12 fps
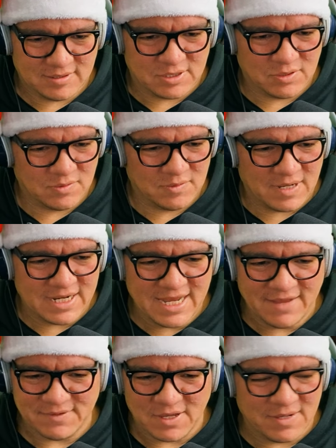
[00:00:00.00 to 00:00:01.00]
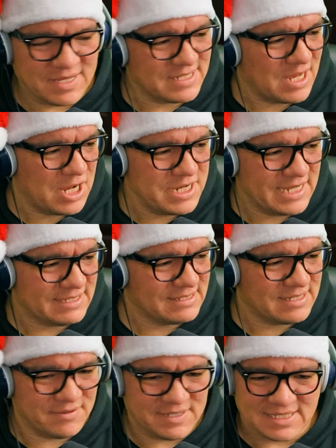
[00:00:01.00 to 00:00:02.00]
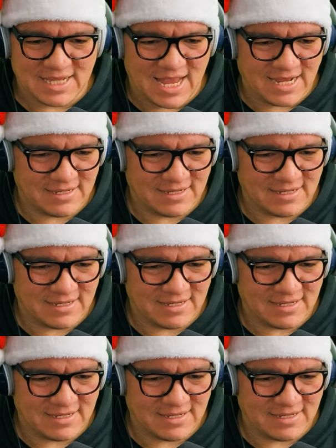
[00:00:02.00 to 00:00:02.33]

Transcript: Oh, yeah, that's an unnecessary slide.